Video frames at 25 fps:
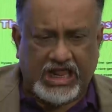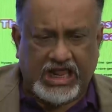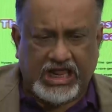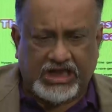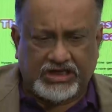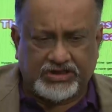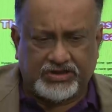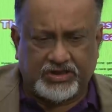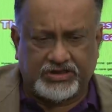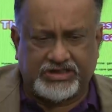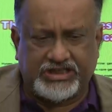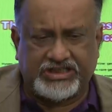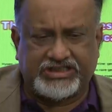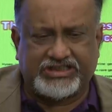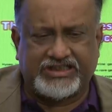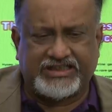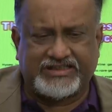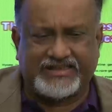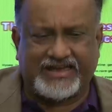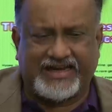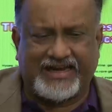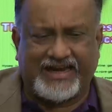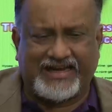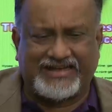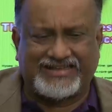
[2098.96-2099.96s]
So, this is
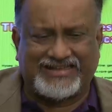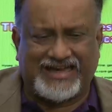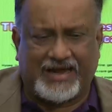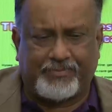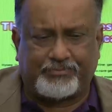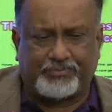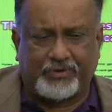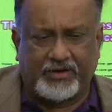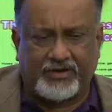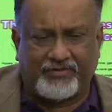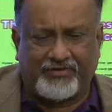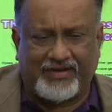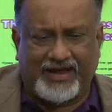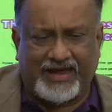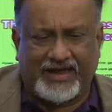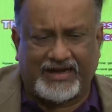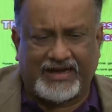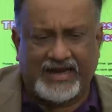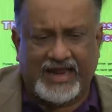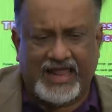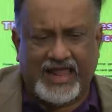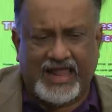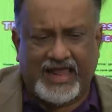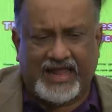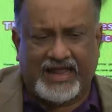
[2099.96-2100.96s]
an example where
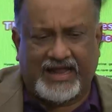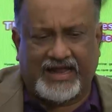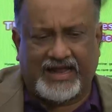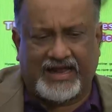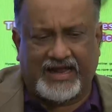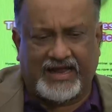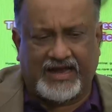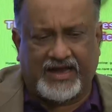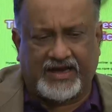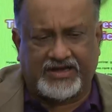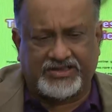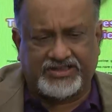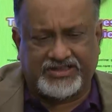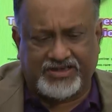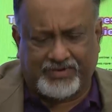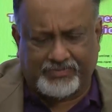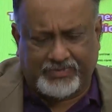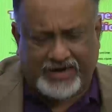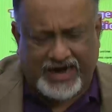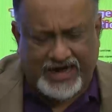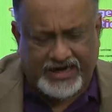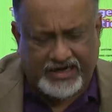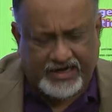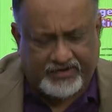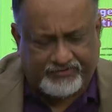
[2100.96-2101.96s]
some
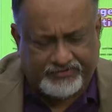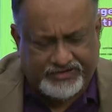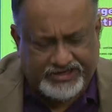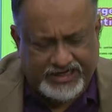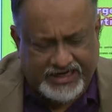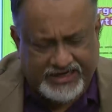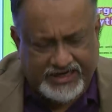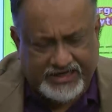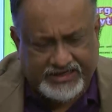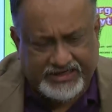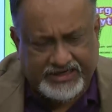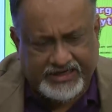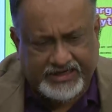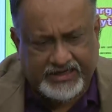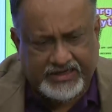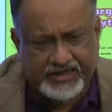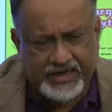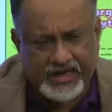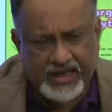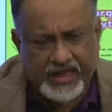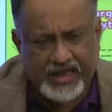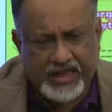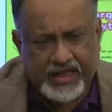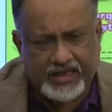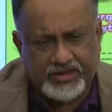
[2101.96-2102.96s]
kind of genetic
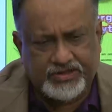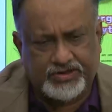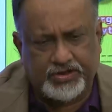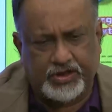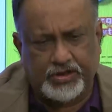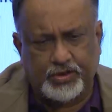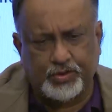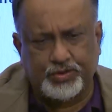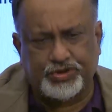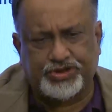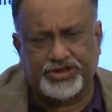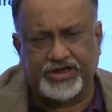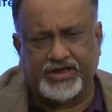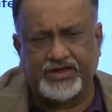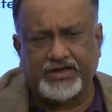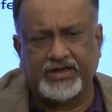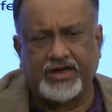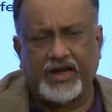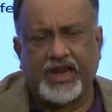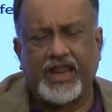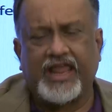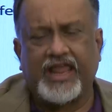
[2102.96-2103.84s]
solution